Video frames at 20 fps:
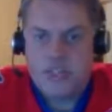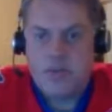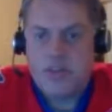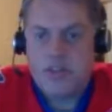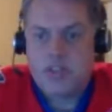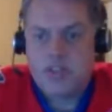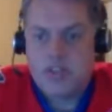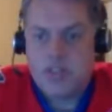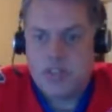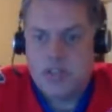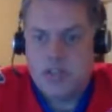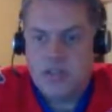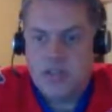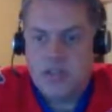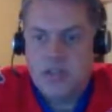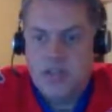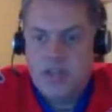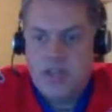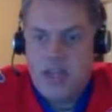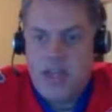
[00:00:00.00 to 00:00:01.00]

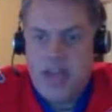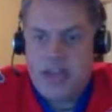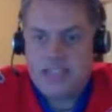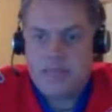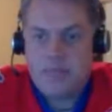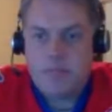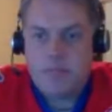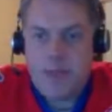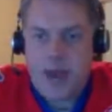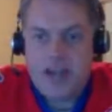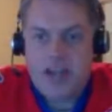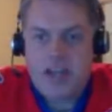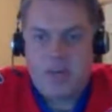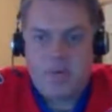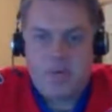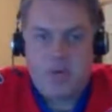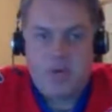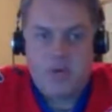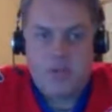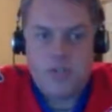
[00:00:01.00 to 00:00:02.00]
especially as a
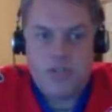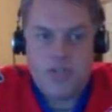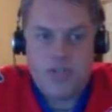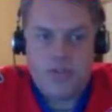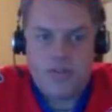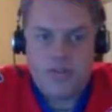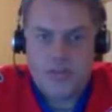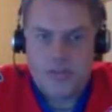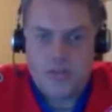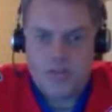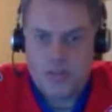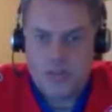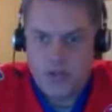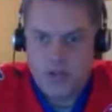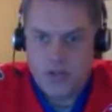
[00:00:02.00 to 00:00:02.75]
backup goaltender.